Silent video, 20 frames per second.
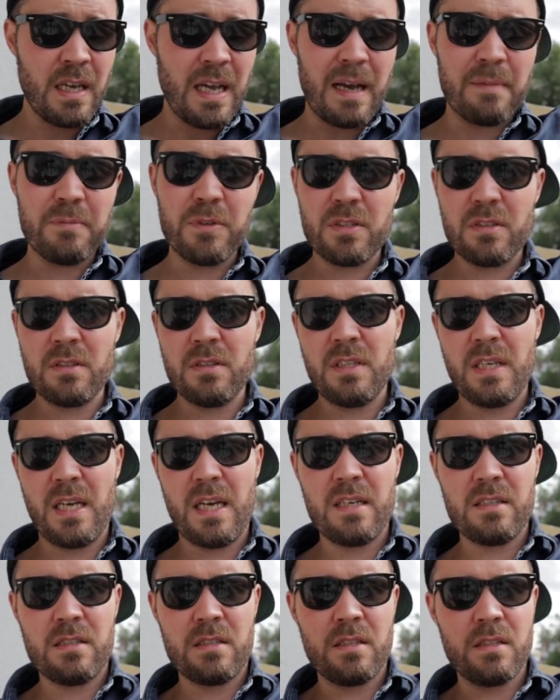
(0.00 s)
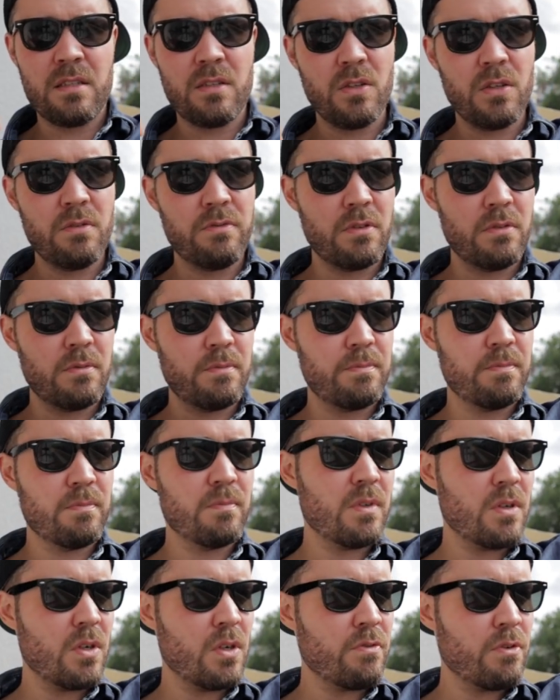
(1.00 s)
I'm just gonna actually go over
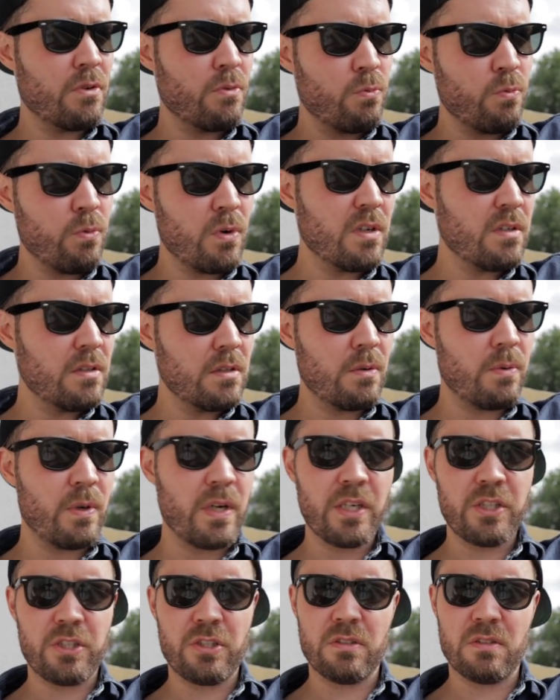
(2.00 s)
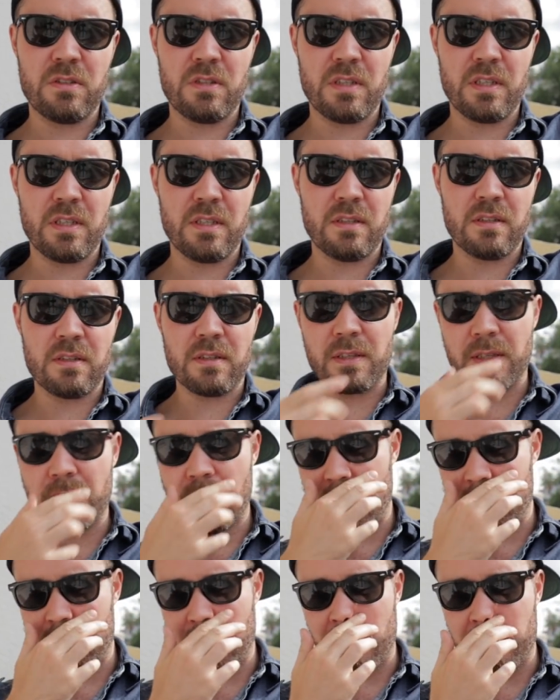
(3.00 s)
over one question today that, that
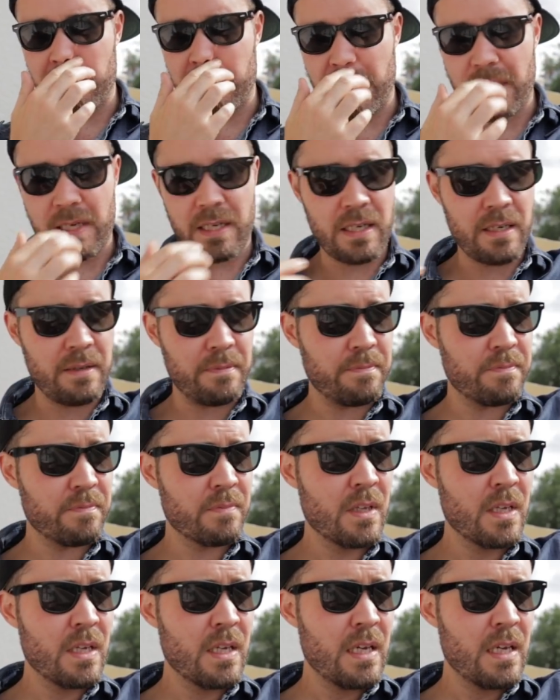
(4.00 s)
came up um,